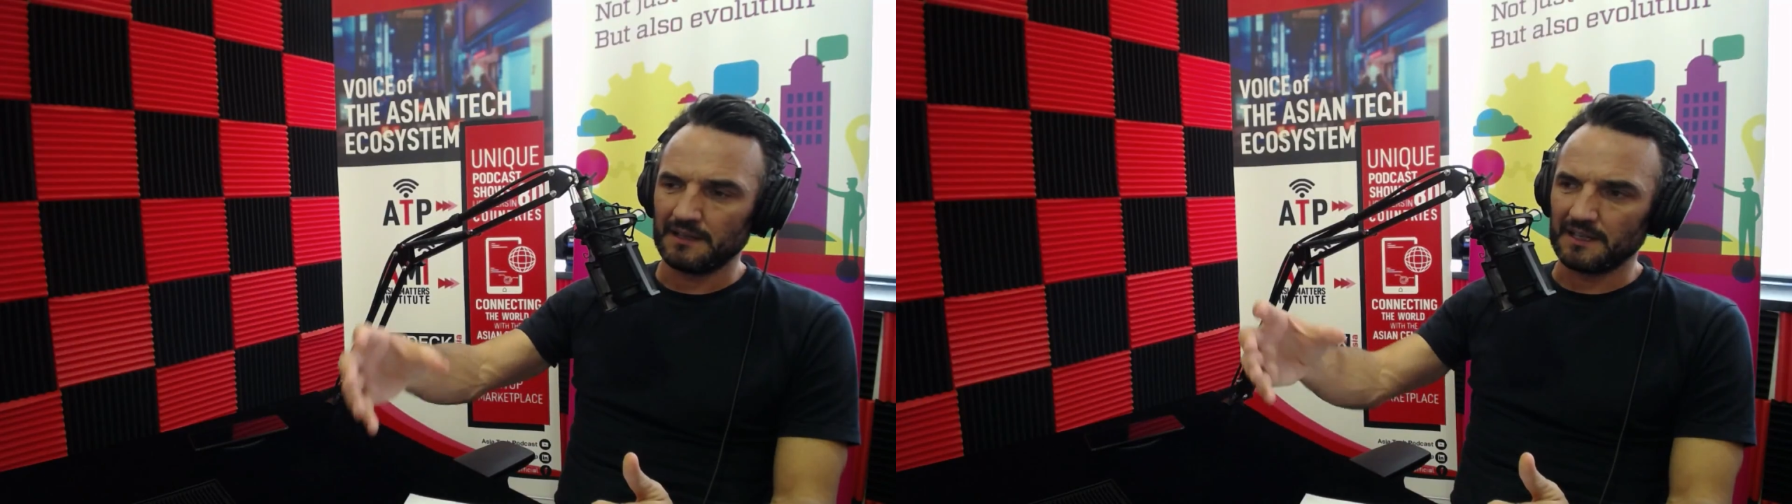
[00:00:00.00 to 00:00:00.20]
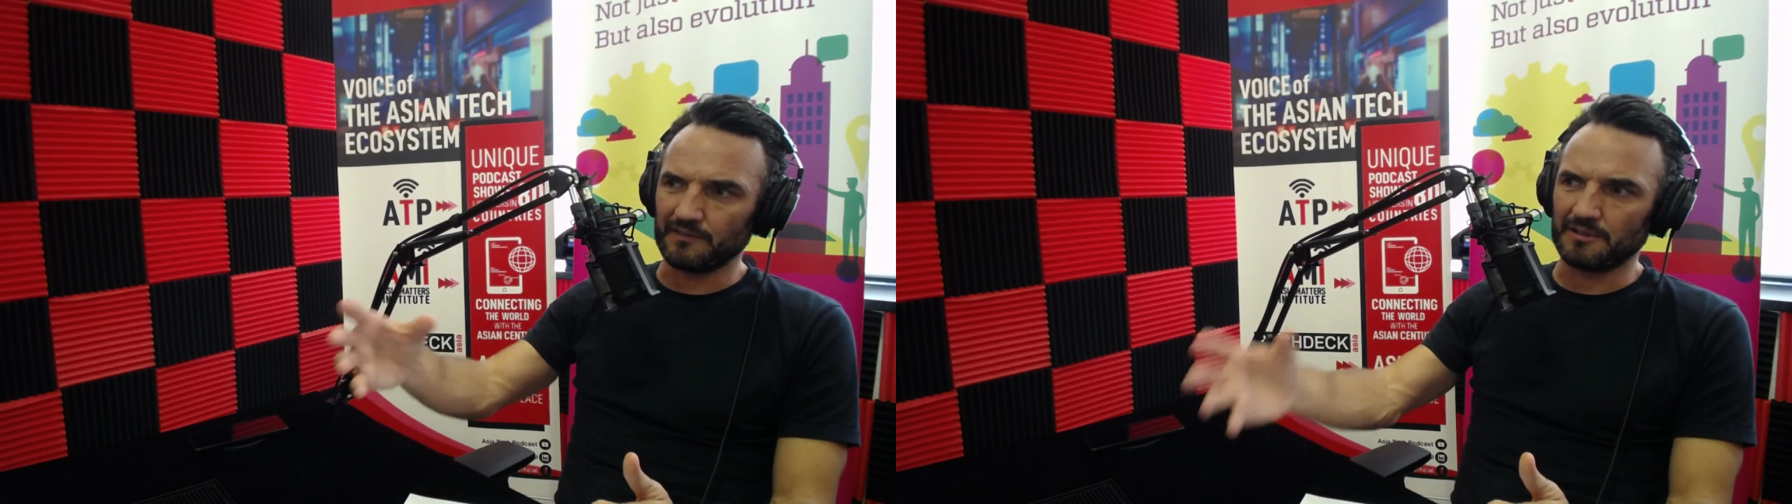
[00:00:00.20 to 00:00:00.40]

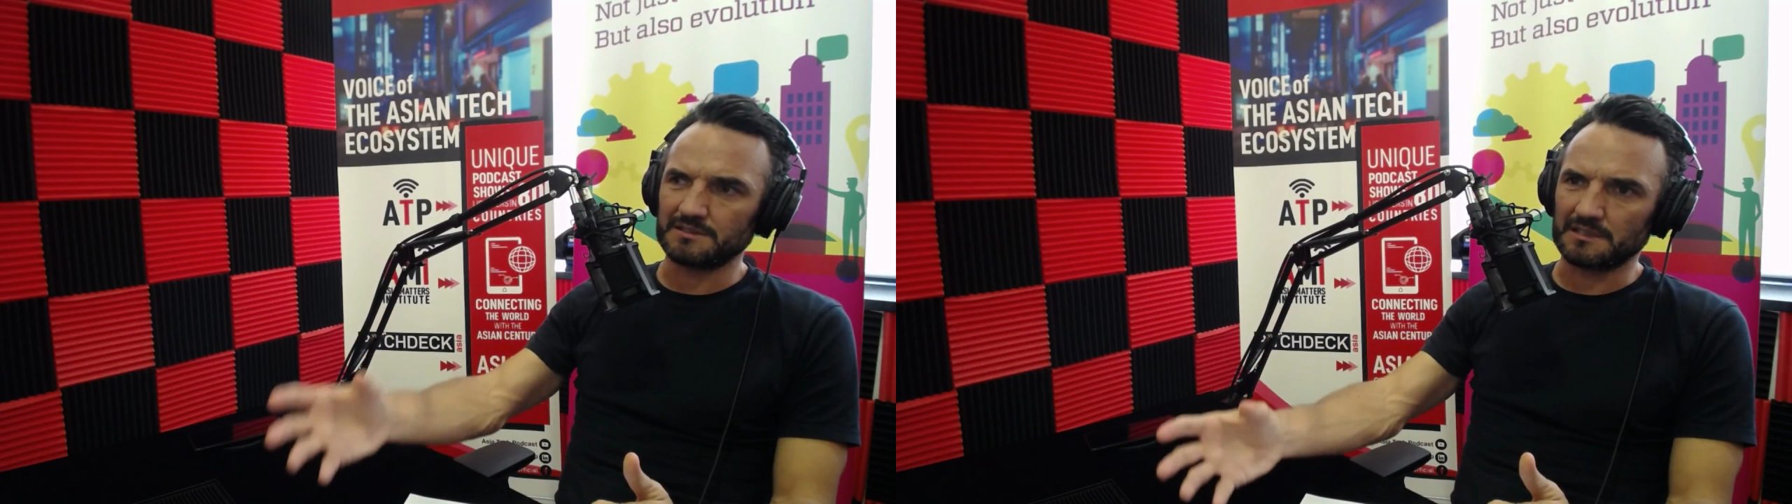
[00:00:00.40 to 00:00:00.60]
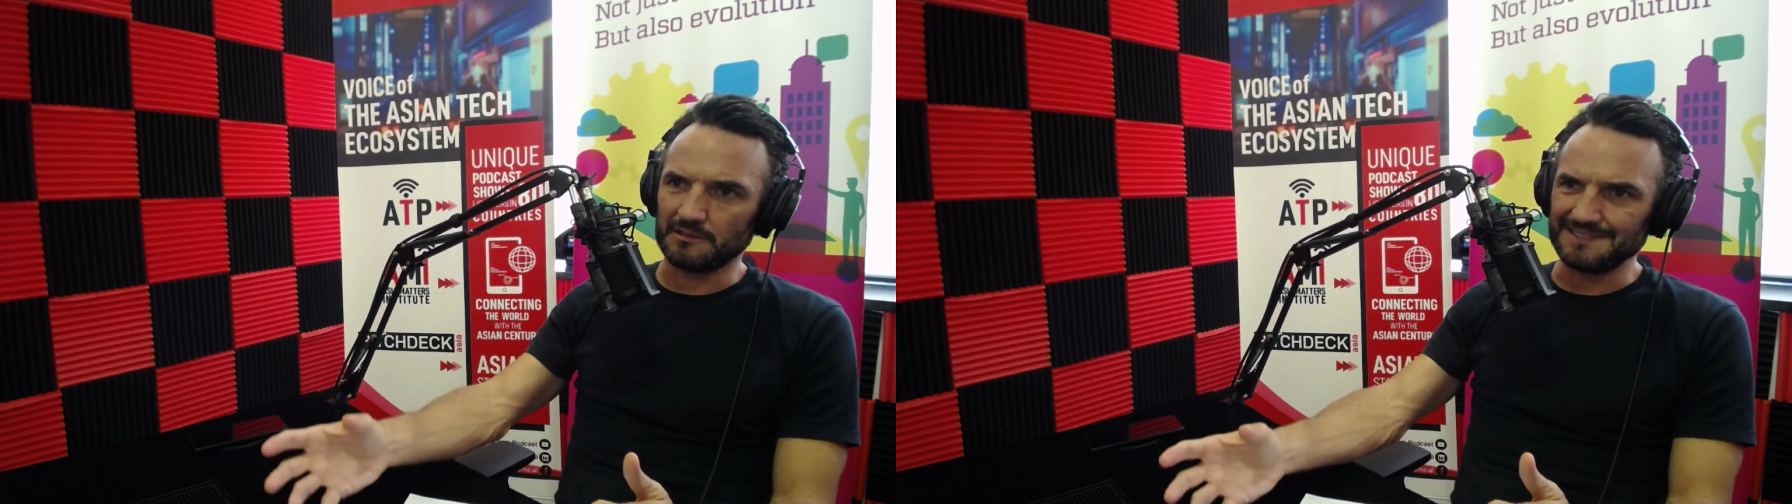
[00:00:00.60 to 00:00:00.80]
if I
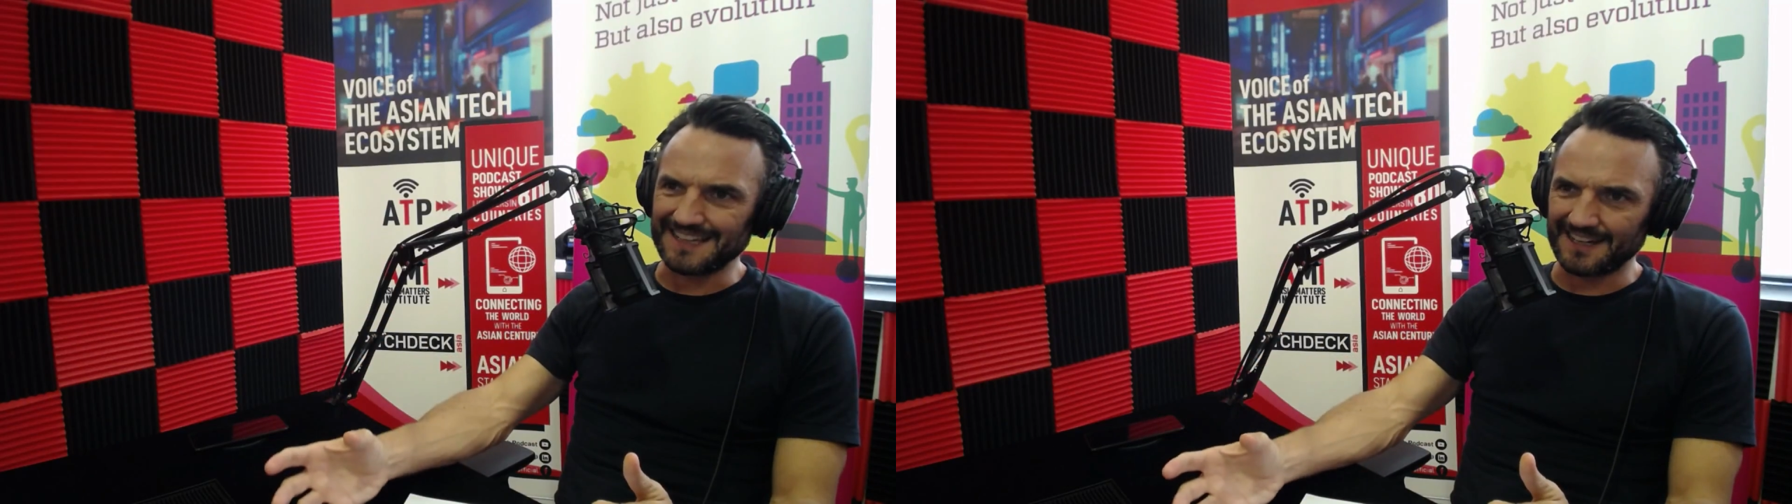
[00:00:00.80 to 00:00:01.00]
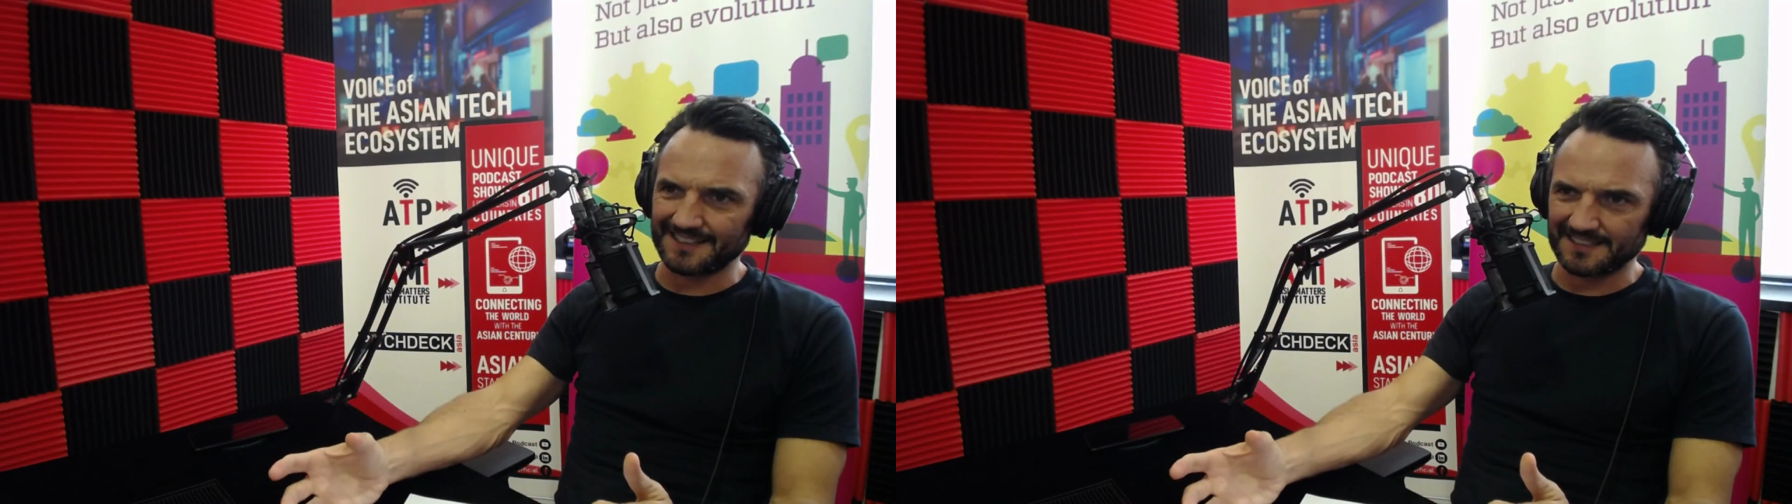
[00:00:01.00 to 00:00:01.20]
was to lose
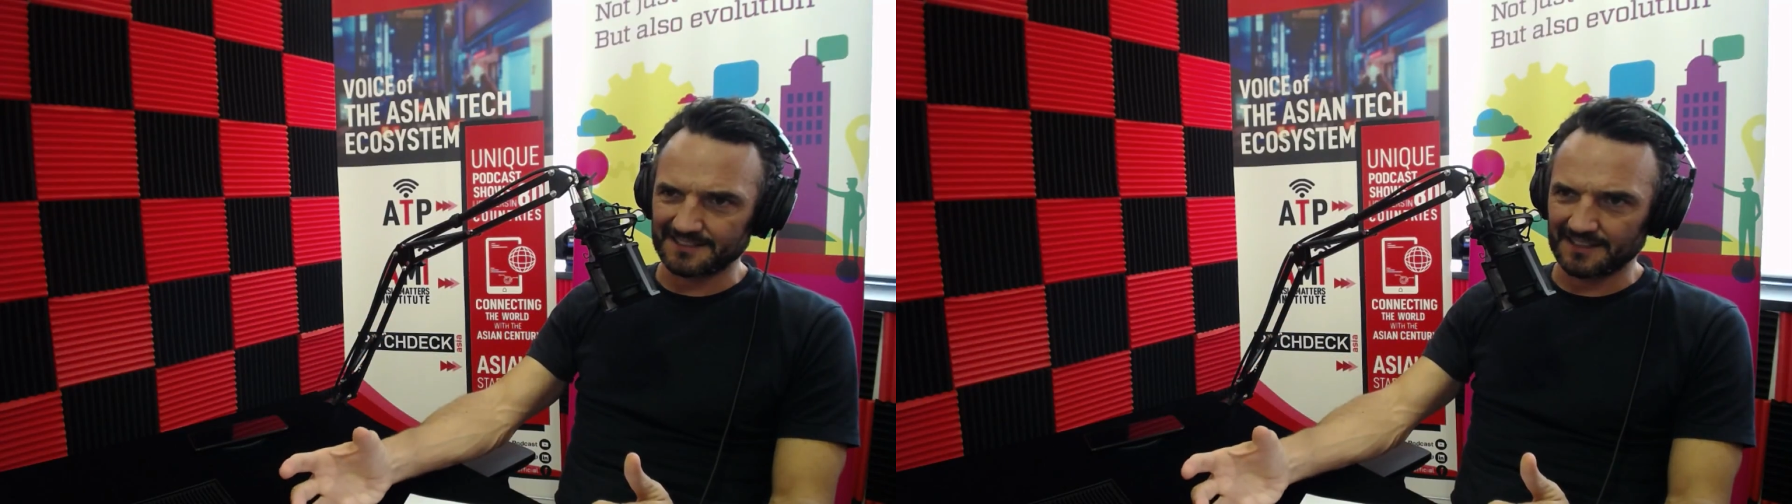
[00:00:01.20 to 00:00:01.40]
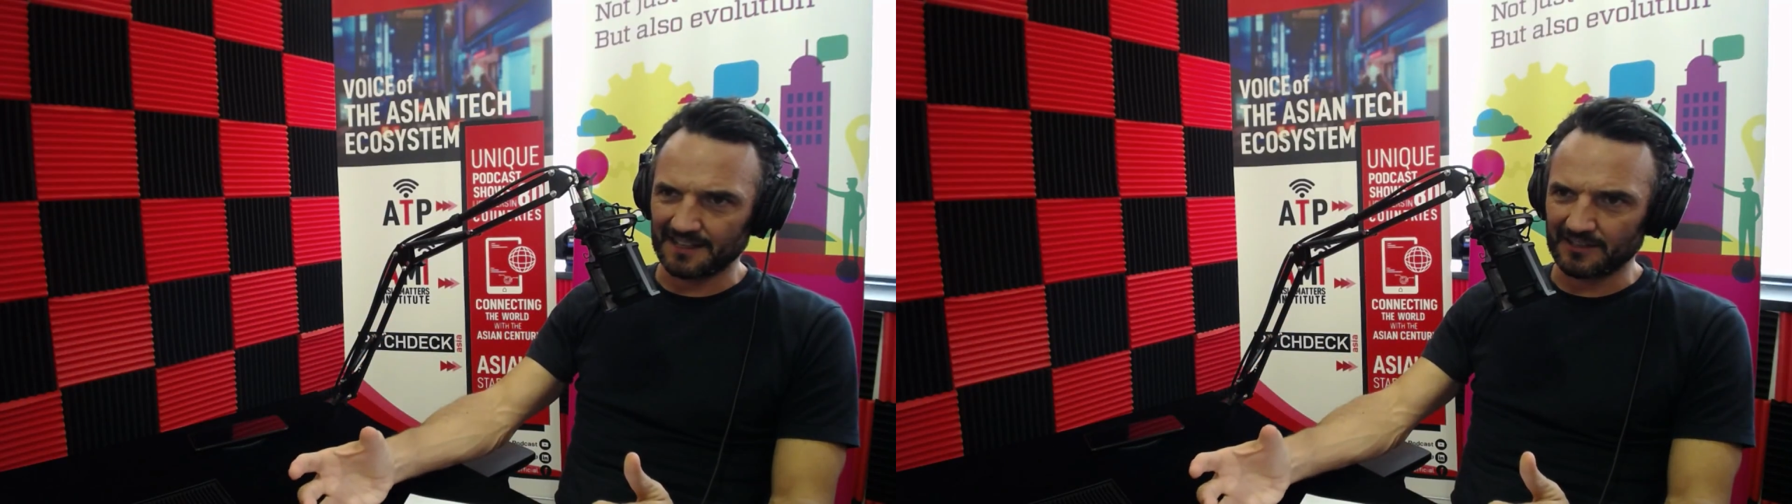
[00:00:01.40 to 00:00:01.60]
access
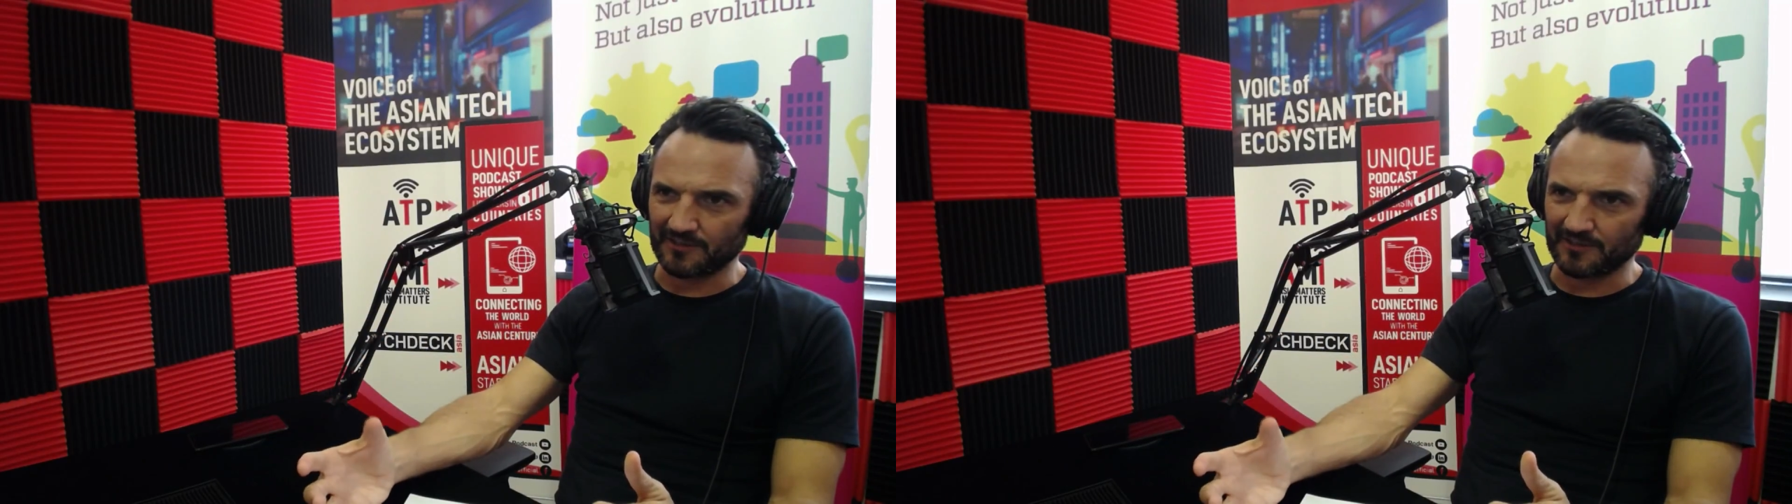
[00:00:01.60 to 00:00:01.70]
to that,